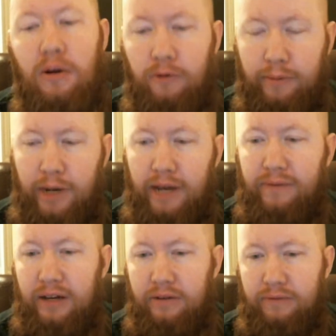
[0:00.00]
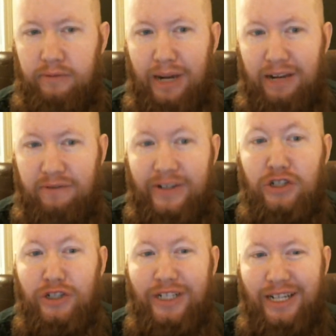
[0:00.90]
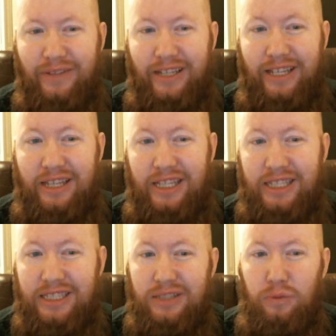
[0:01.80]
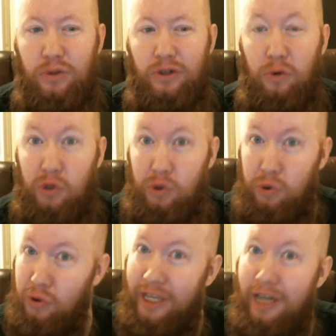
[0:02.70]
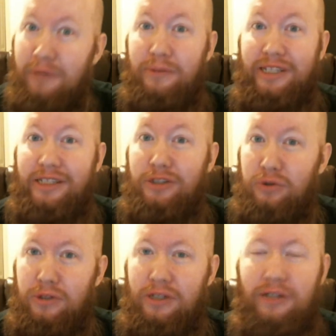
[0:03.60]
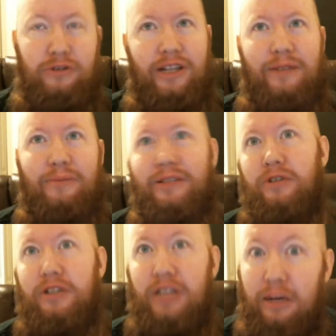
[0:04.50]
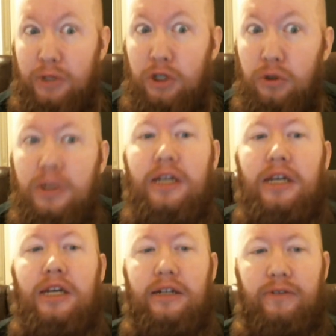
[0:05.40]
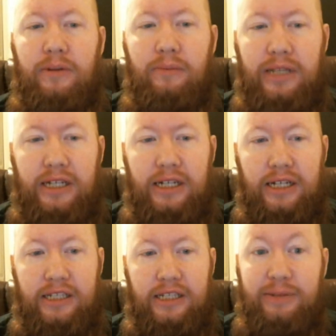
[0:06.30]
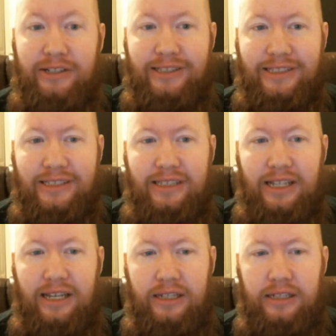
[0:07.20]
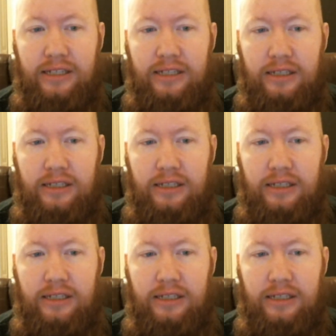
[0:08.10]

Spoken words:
for my adventuring and everything, and this will truly help me, help you, from me experience this, and